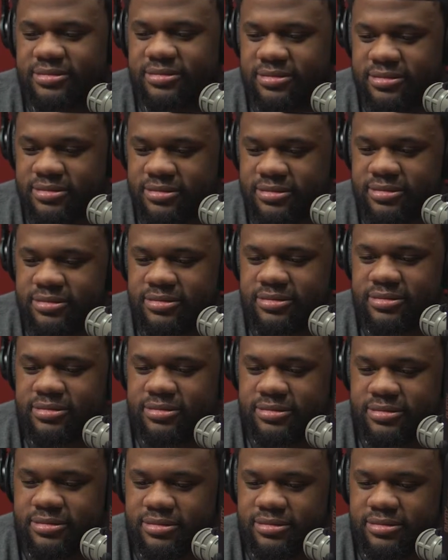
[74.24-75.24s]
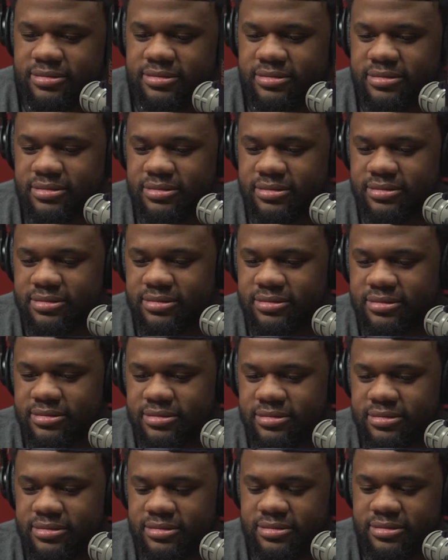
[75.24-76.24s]

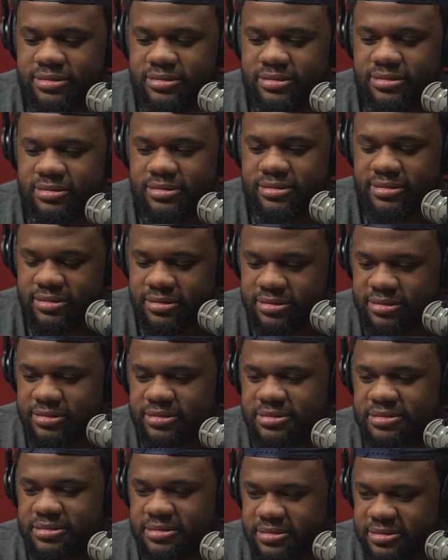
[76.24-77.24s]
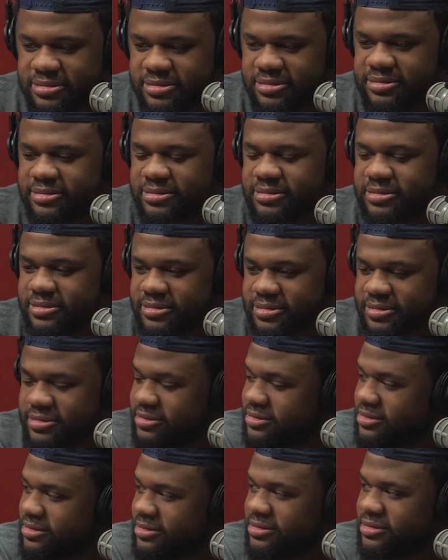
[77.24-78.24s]

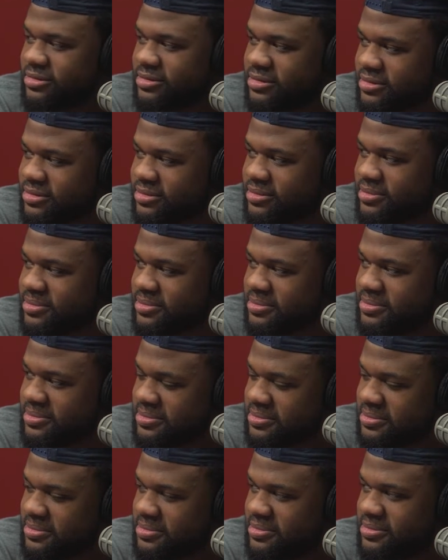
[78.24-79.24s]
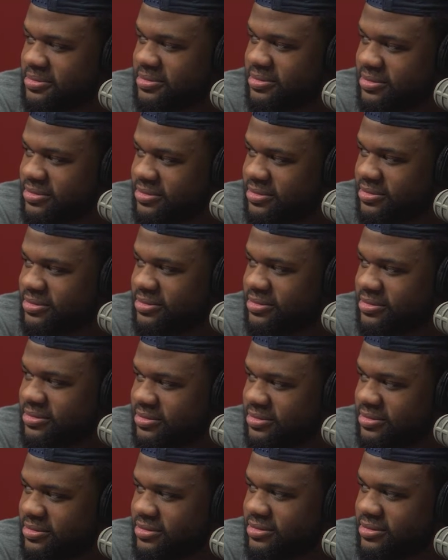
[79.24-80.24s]

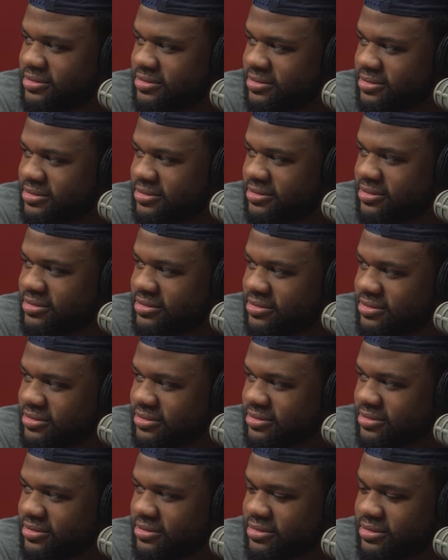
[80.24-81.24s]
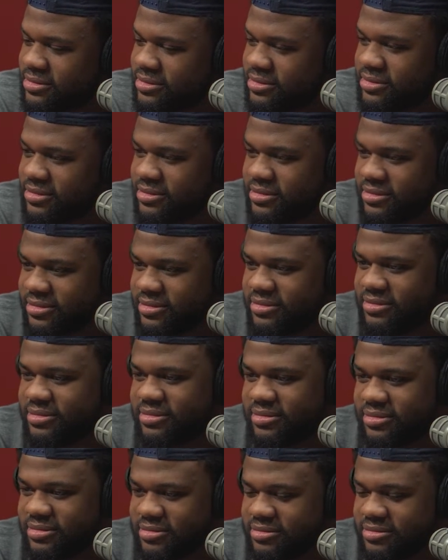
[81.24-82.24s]
No words are spoken by the person on screen.